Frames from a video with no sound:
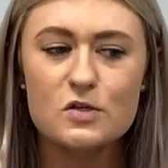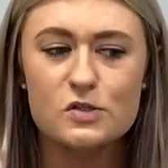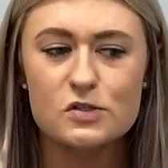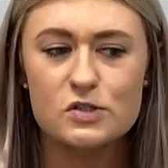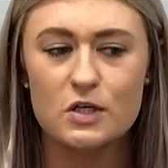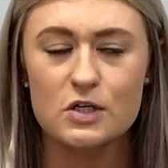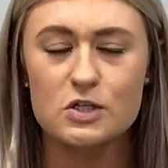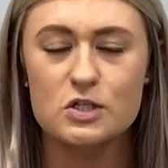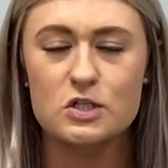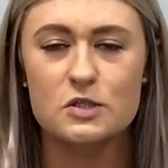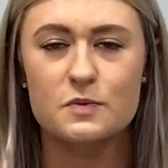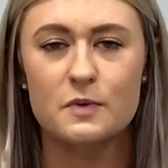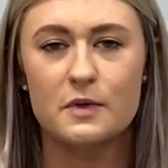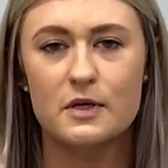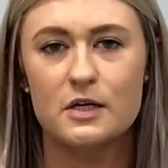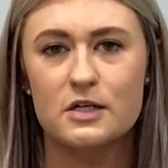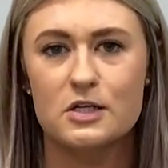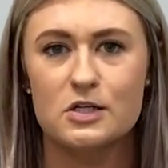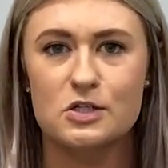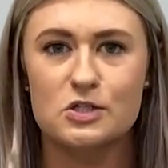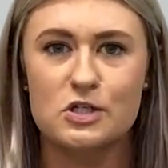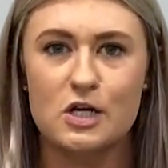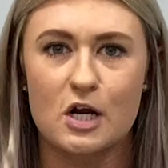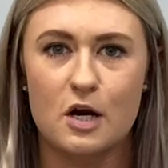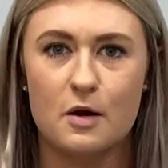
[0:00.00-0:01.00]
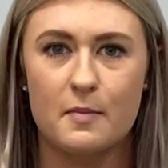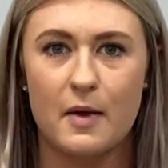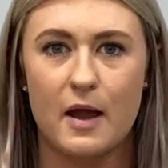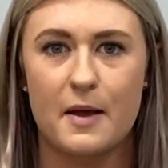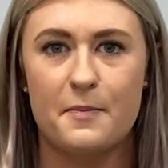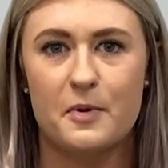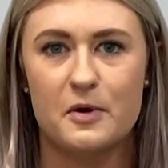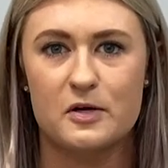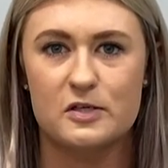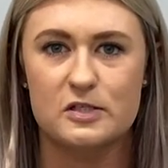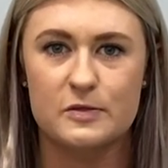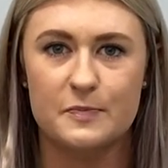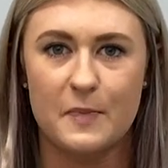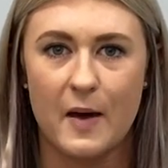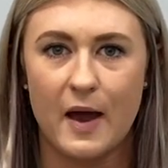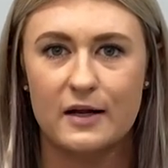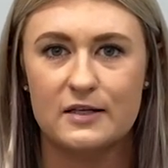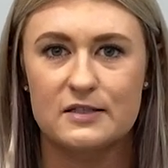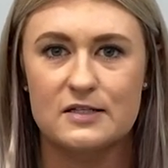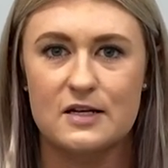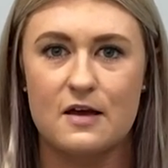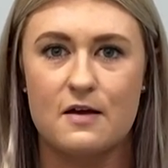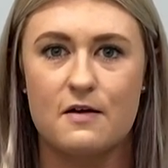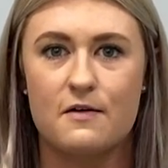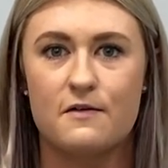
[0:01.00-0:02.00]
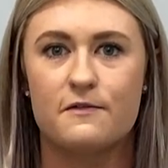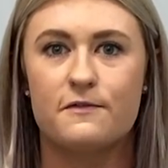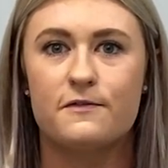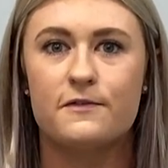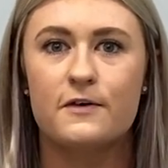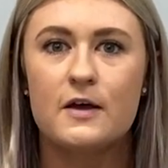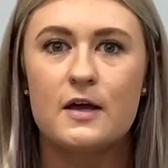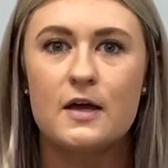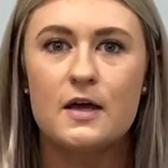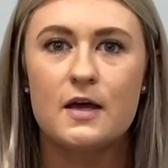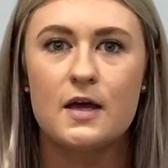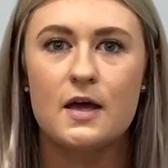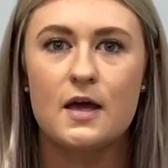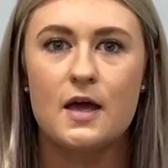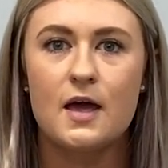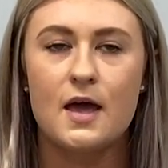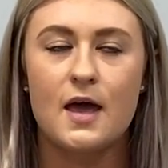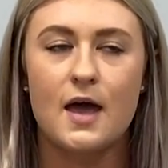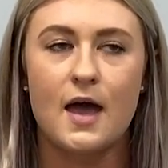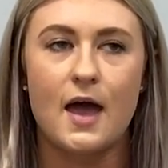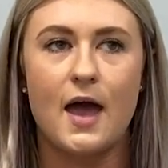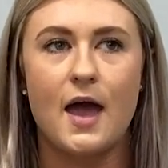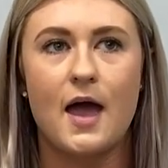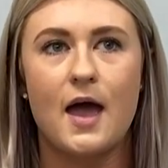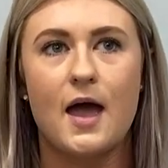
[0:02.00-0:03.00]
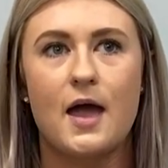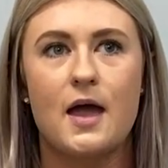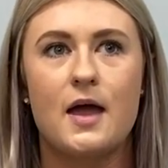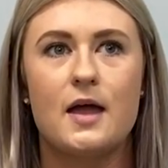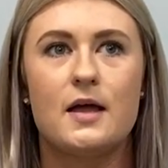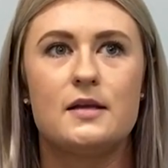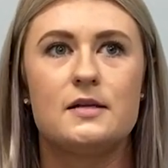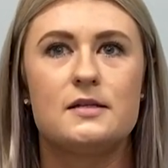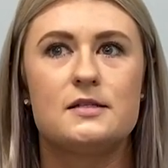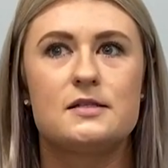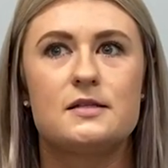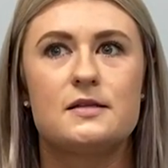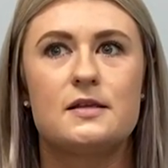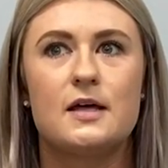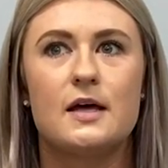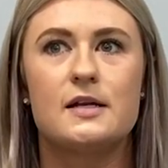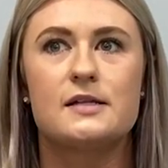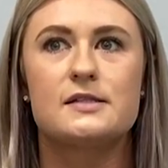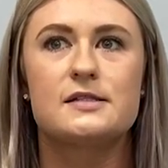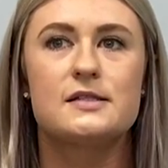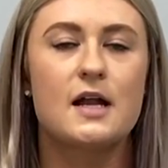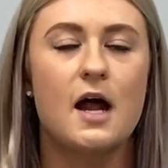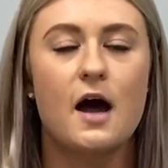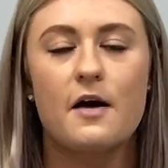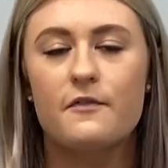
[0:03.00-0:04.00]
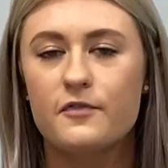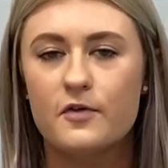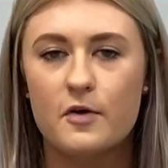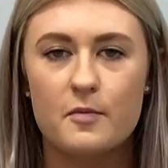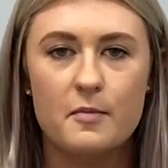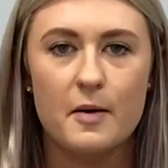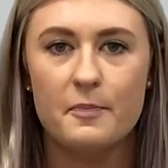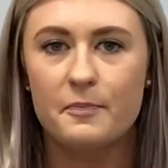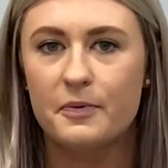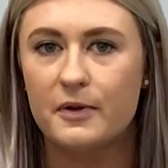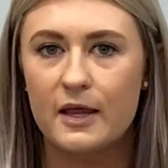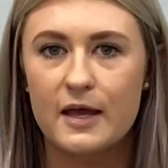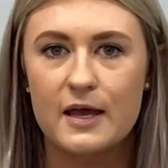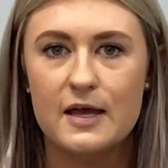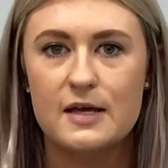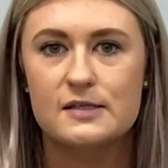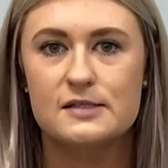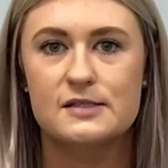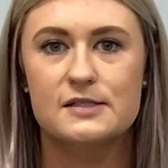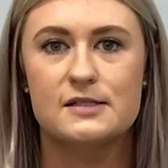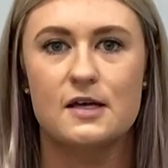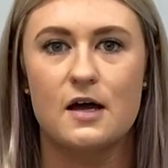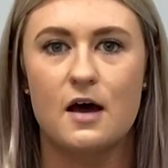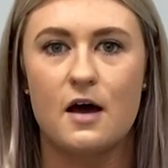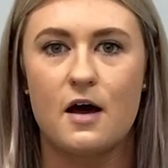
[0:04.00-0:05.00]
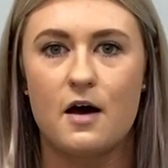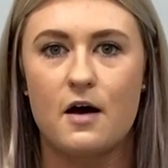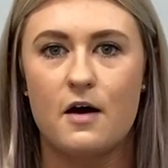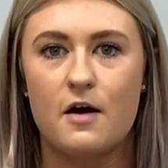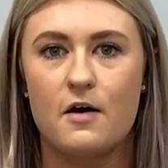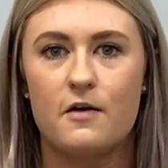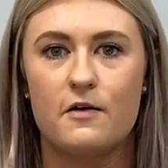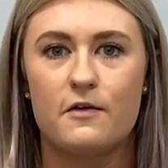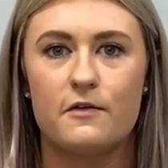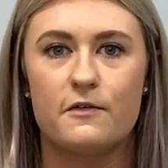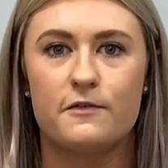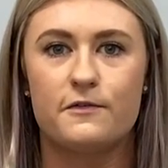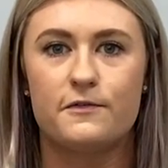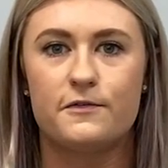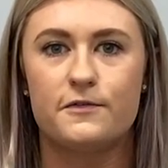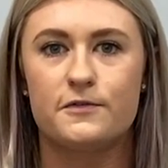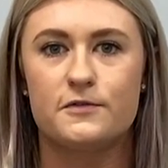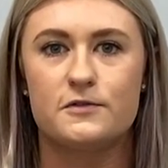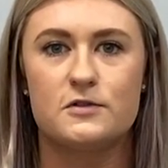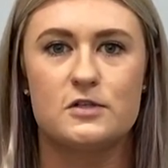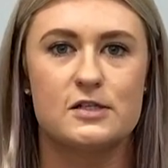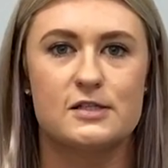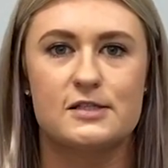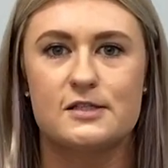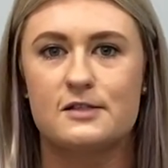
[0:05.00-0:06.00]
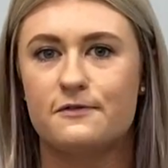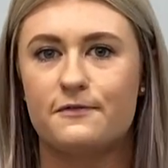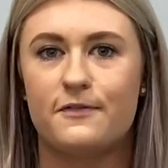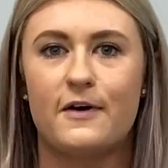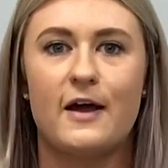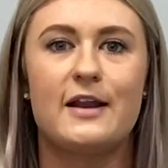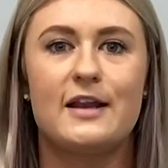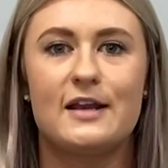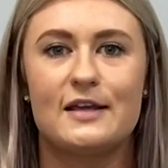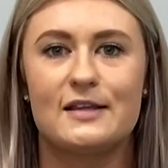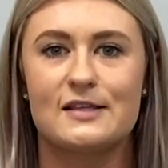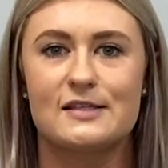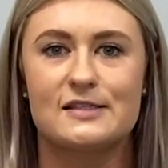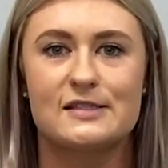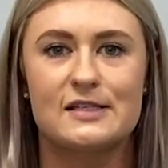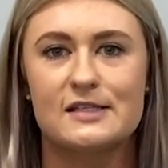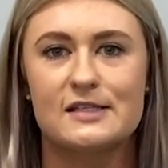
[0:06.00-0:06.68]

So I just wanted to share my perspective, and that it's not from a place of just fighting the